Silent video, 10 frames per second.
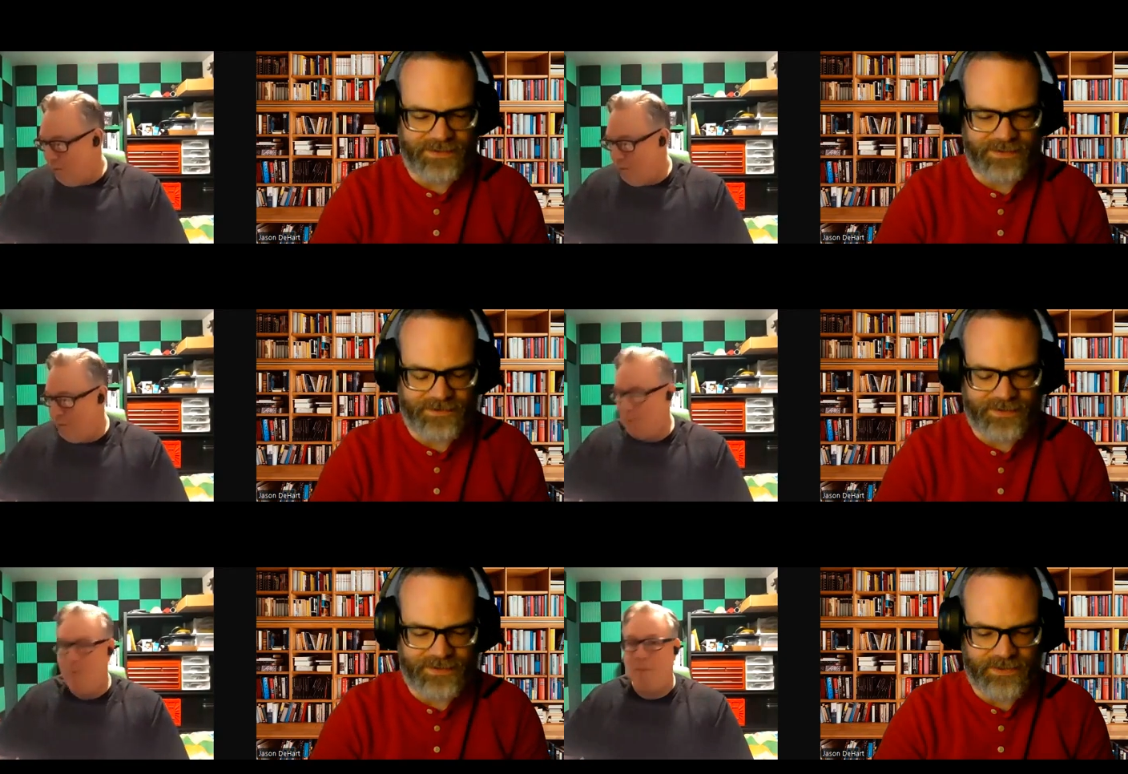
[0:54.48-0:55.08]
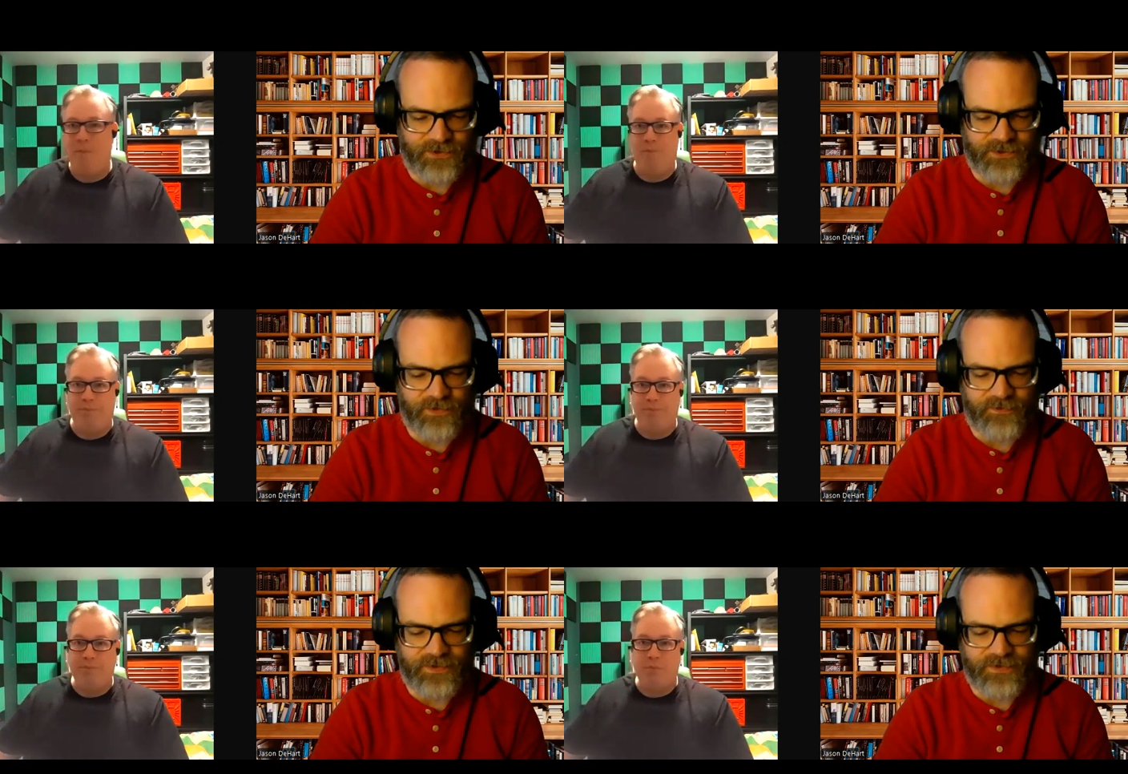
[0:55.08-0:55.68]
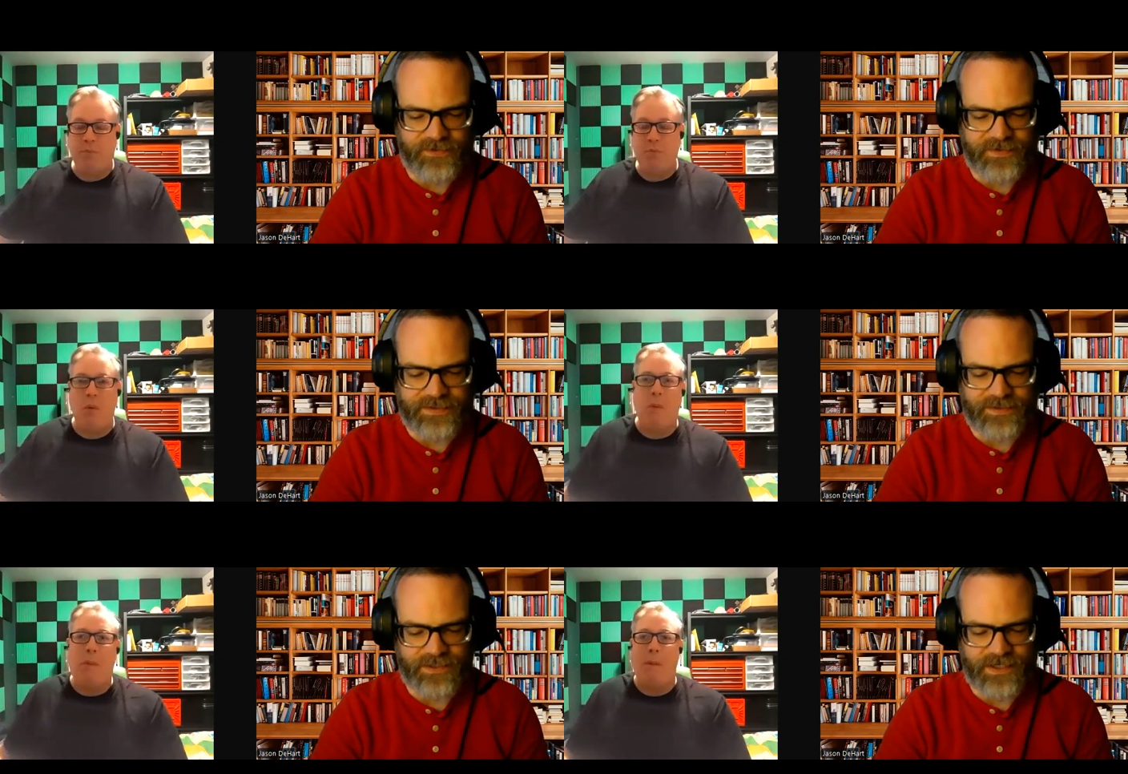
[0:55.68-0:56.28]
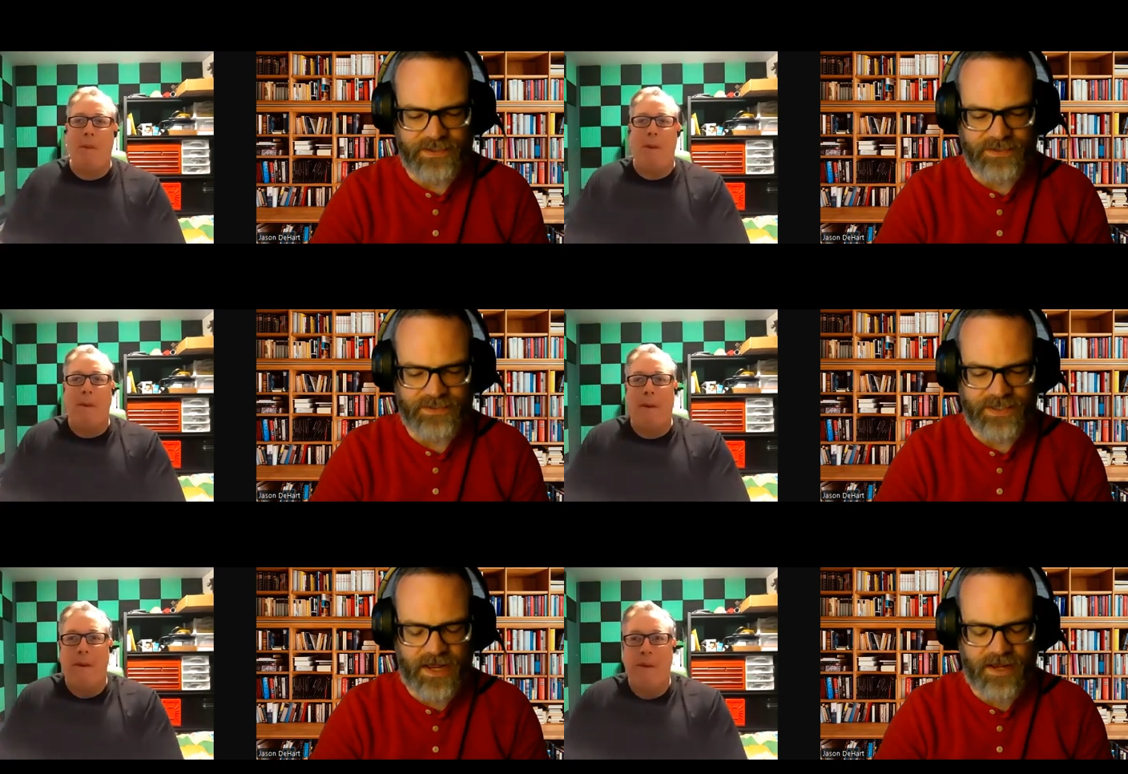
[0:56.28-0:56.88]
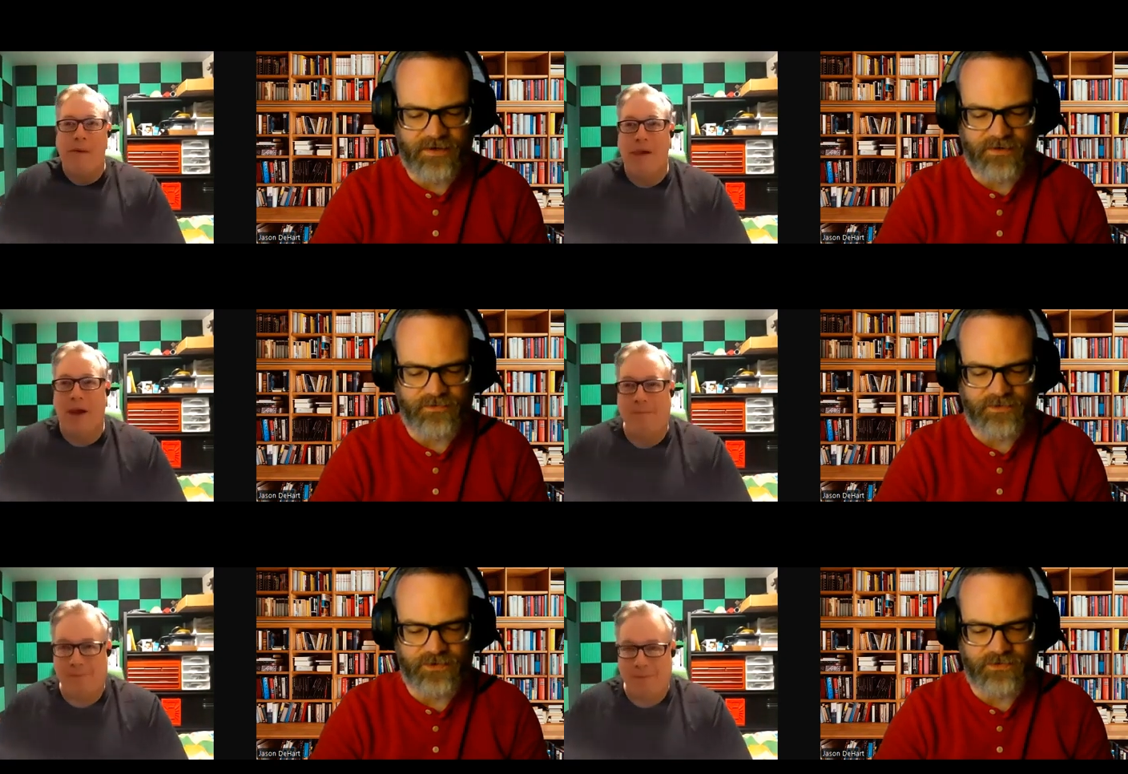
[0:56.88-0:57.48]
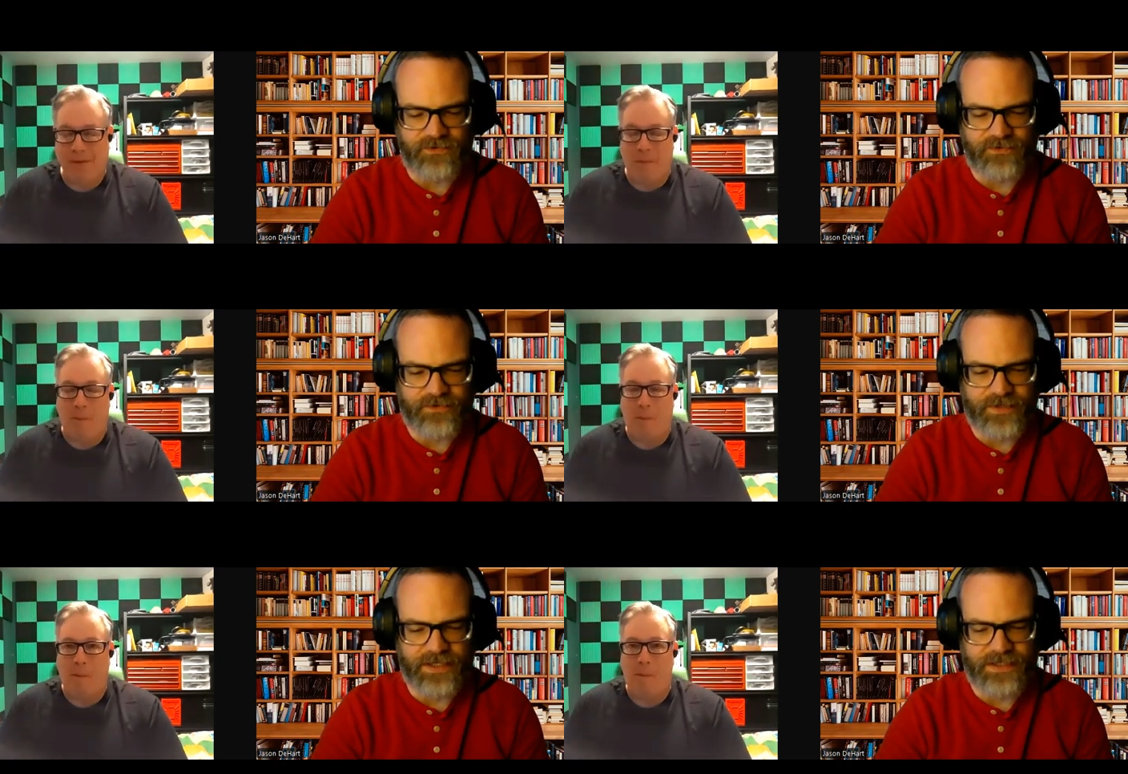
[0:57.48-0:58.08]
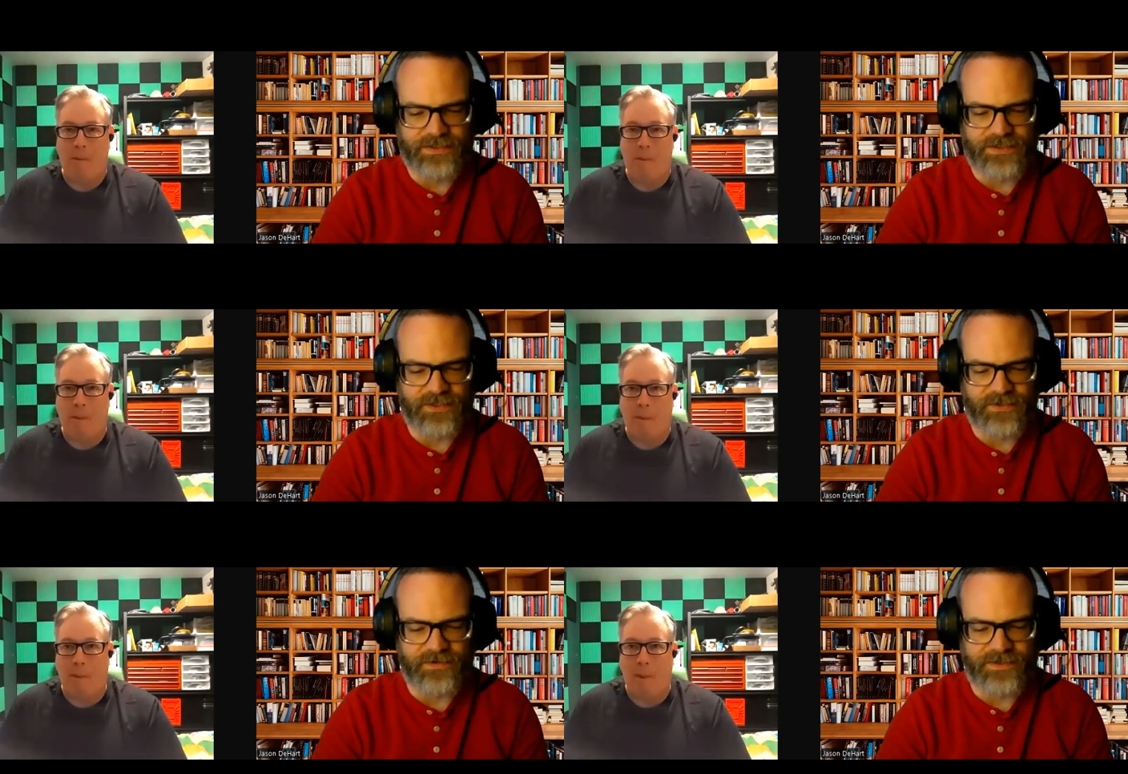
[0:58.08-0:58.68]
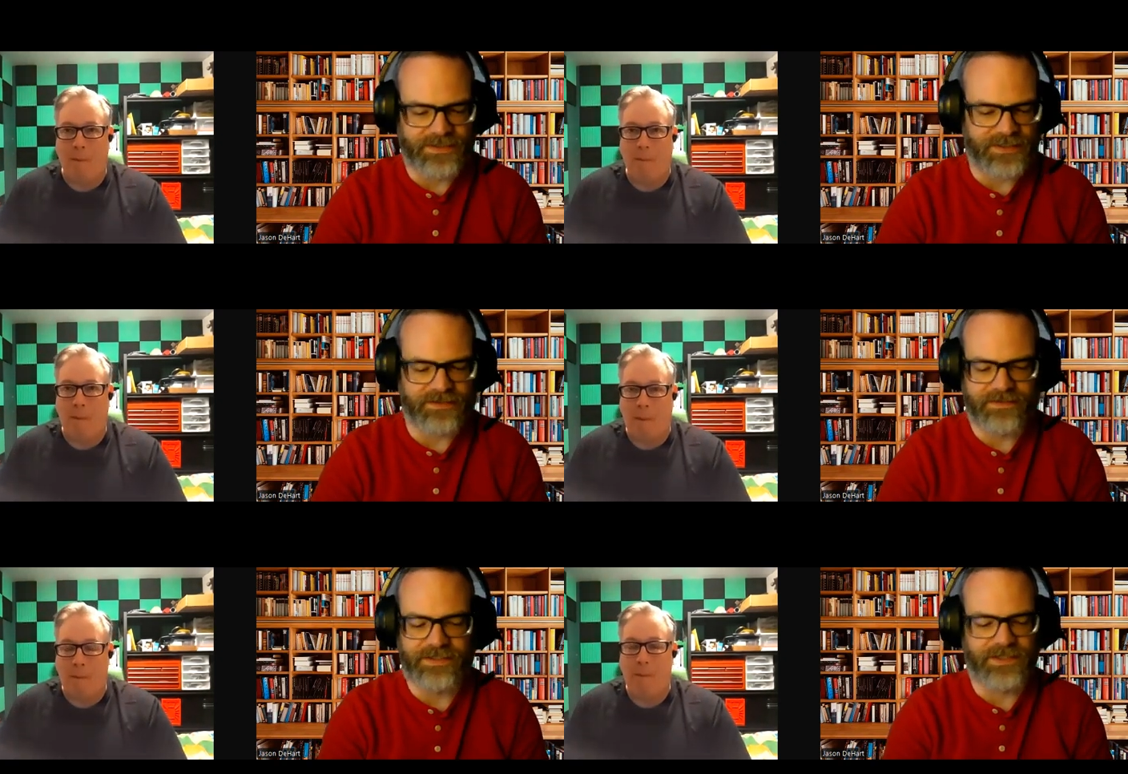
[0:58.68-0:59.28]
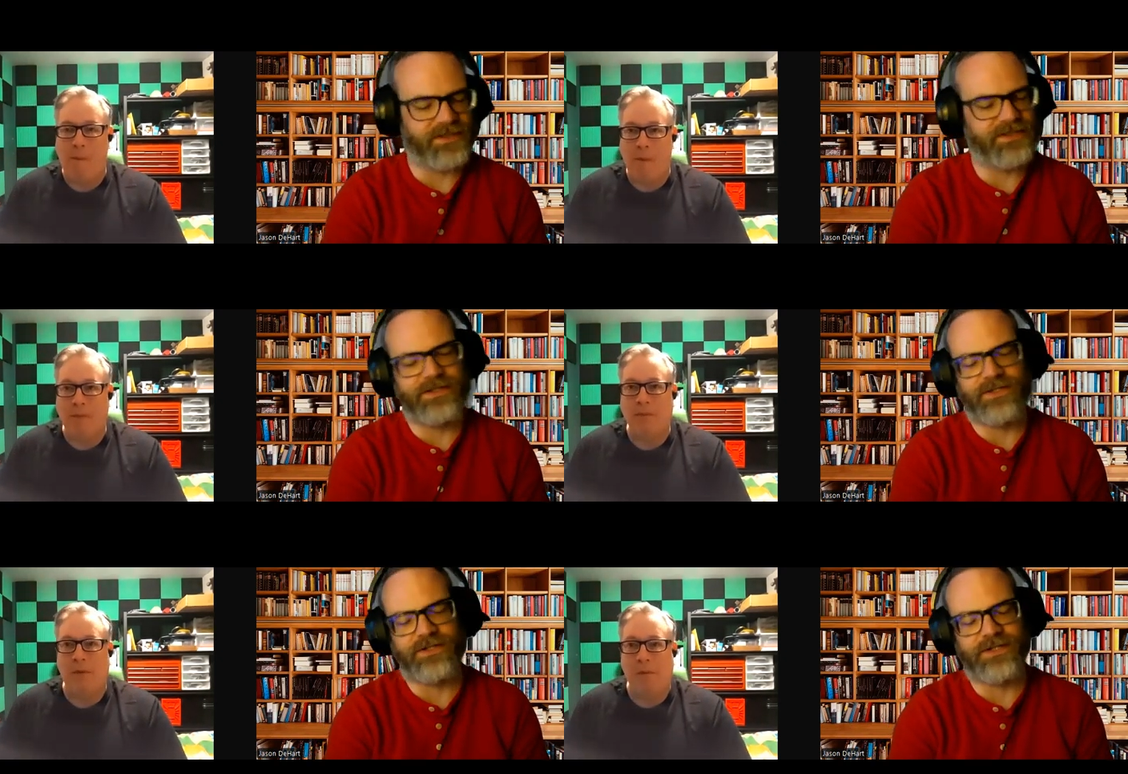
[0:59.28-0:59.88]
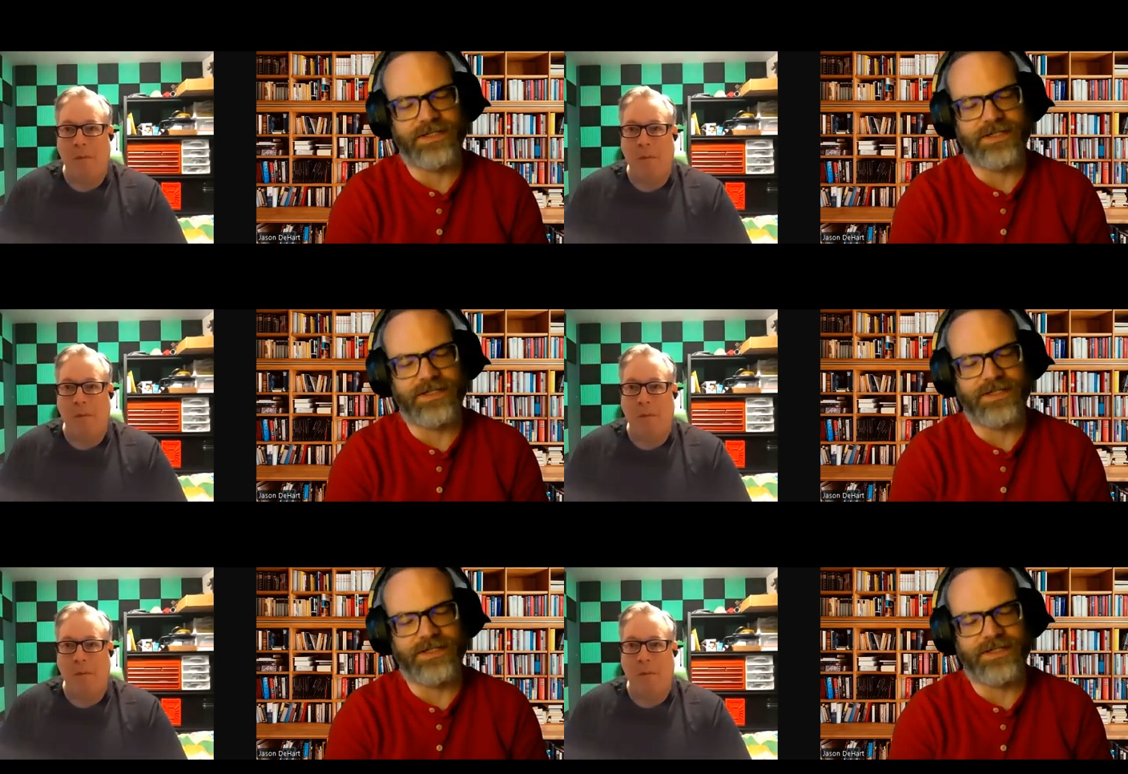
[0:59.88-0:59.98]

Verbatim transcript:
Speaker 1: this series, Oldsmobiles with Laser Guns, uh, which we'll get into. That's a that's a, such a